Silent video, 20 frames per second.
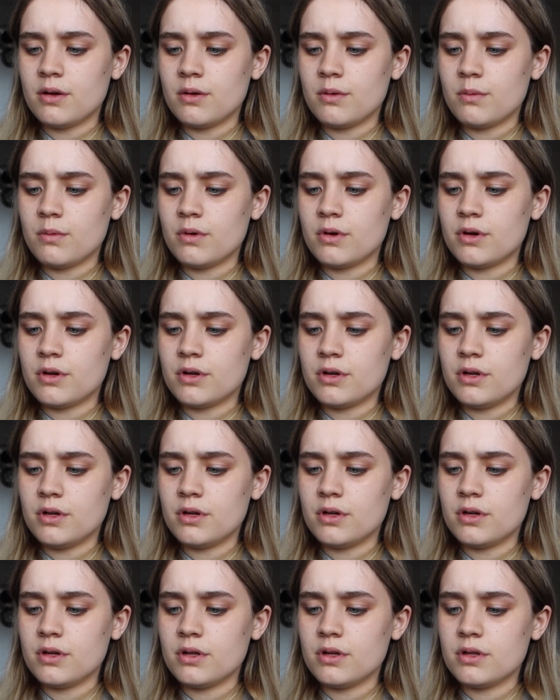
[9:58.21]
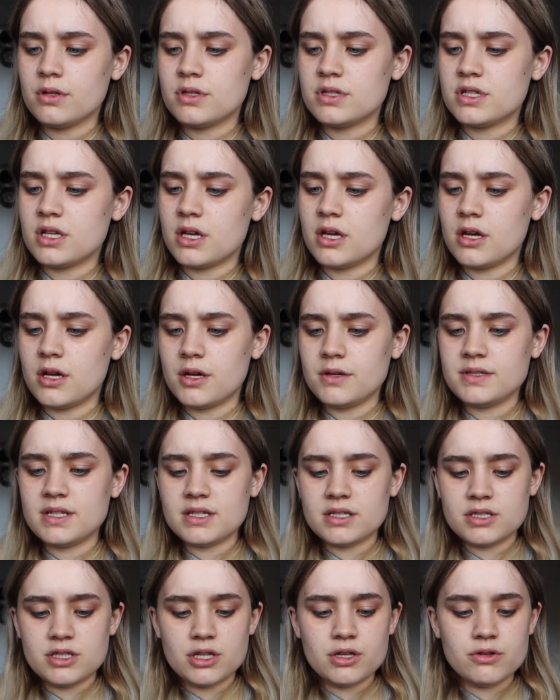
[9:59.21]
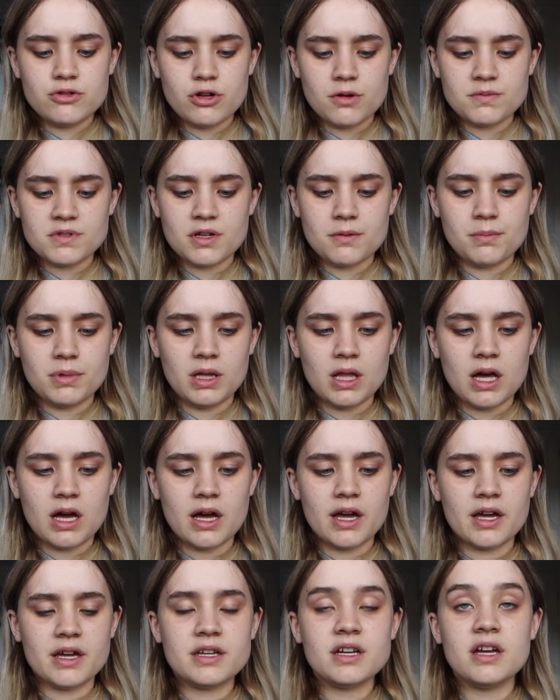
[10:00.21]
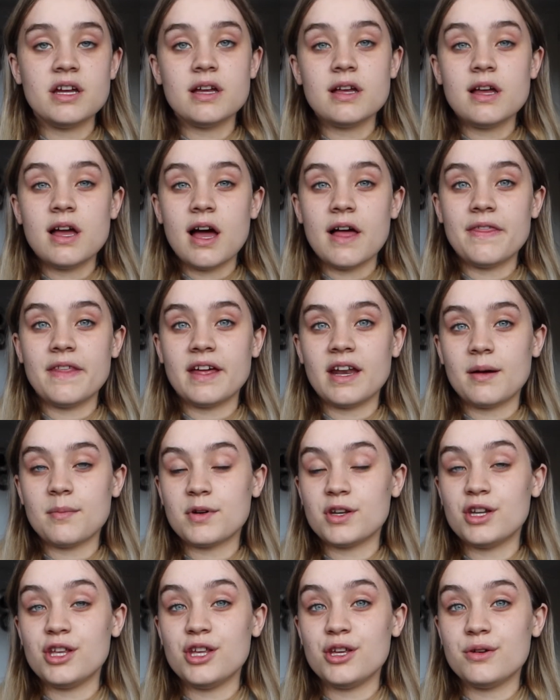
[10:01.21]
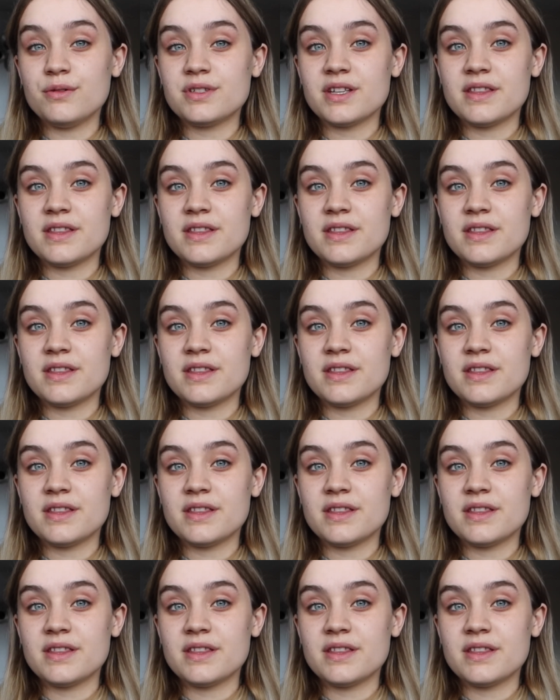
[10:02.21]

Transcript: 1, 2. So that's 2 drops applied. And then I'm going to use